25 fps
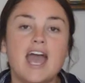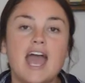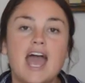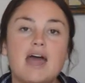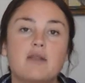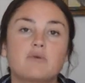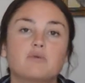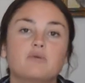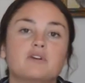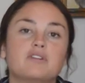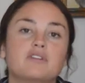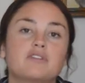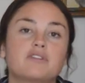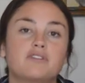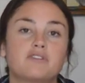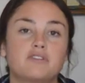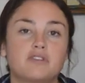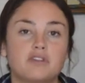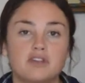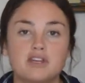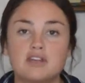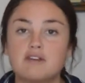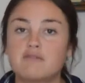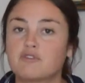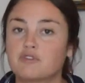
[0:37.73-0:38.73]
and with
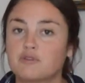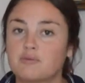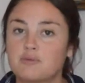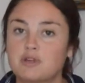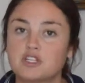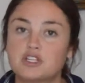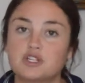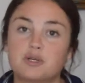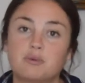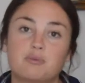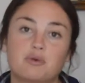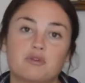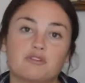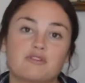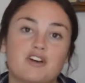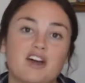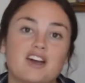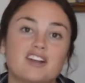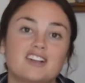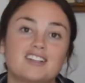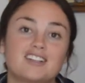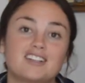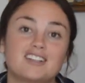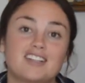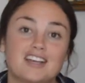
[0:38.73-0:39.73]
the information
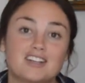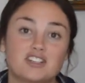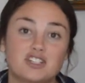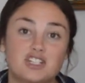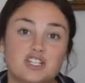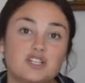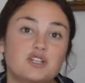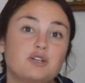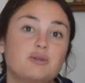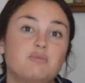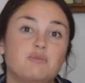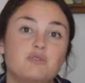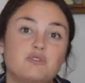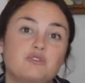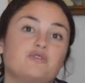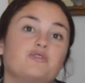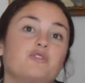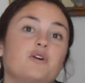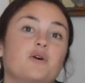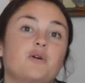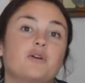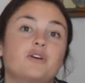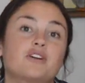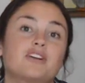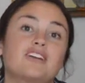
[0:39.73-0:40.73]
provided that she can move
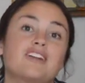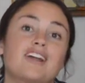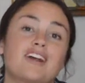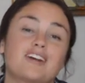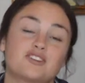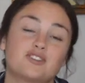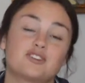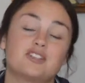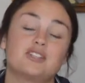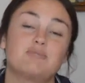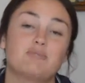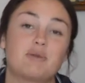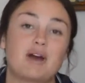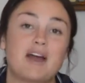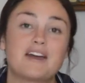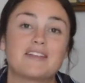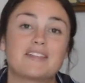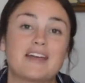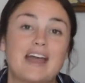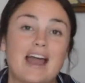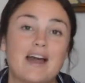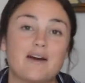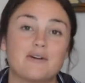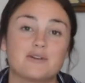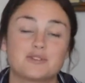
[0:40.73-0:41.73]
forward and actually buy
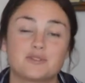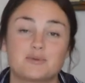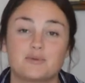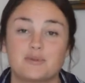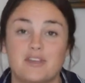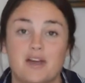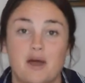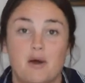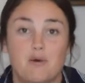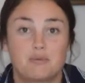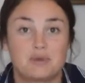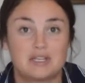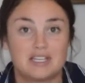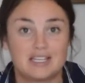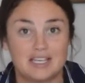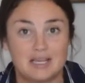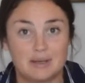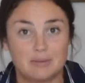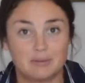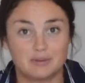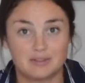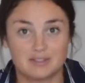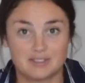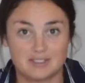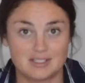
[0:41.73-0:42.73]
the house without
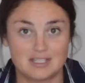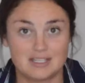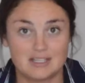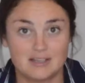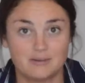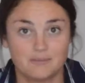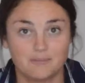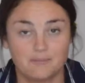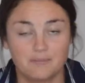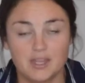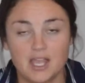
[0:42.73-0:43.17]
being able to see it.